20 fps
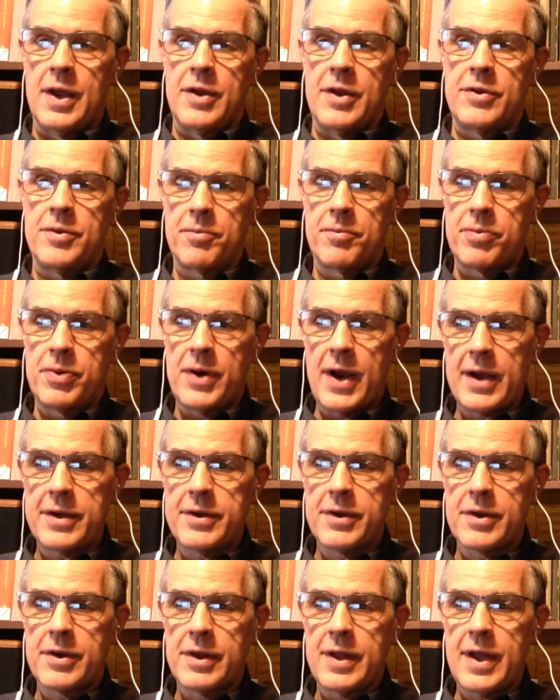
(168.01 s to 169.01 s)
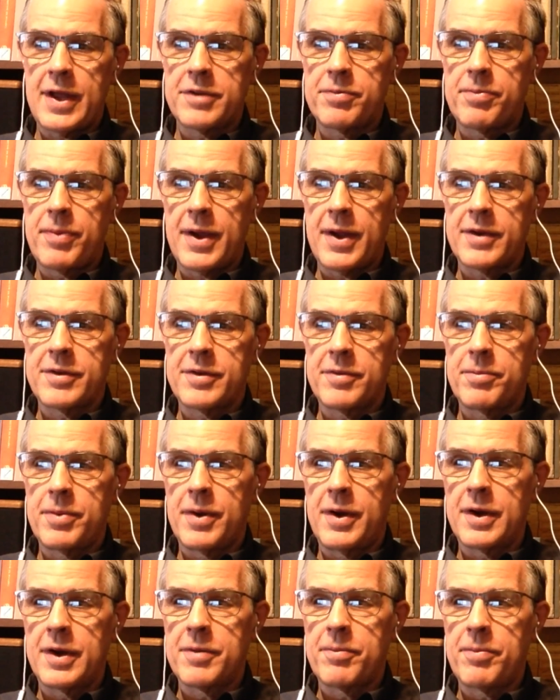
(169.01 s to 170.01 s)
Some practical aspects of
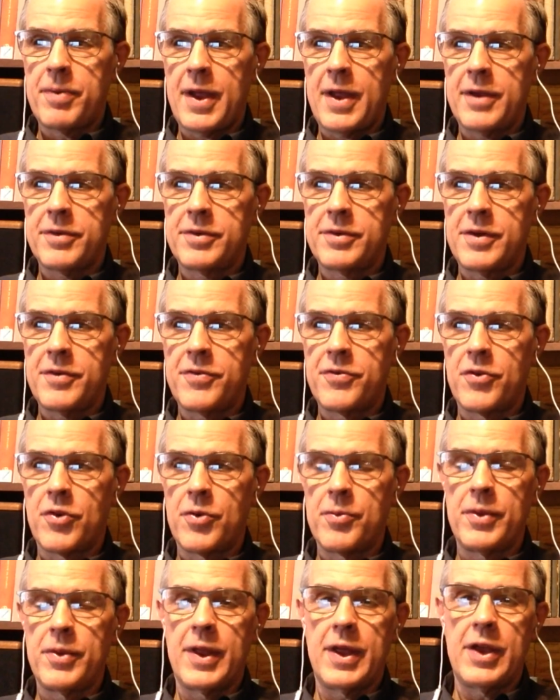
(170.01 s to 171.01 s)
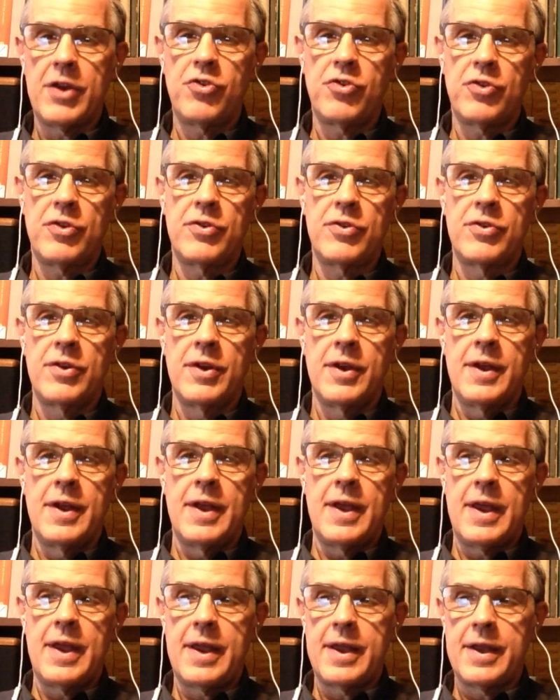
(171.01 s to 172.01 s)
bearing capacity formulations,
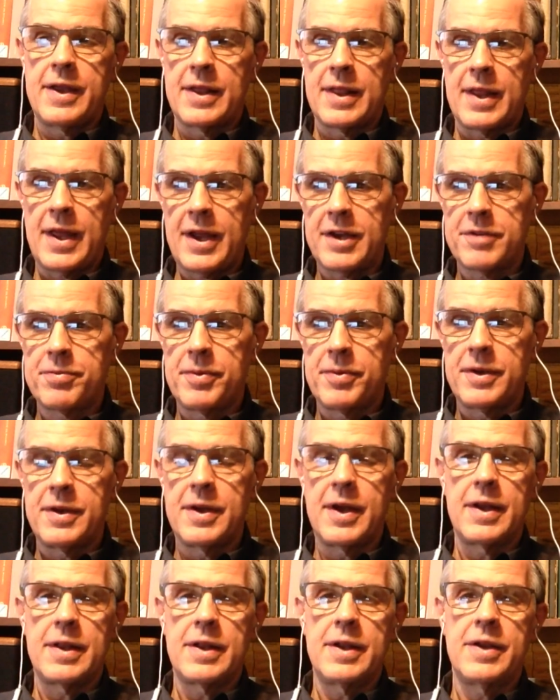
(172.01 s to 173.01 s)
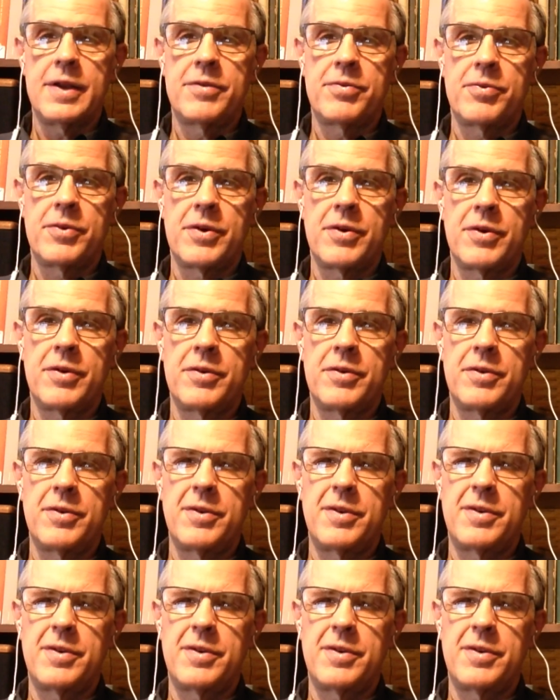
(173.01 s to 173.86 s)
and last but not least, we're going to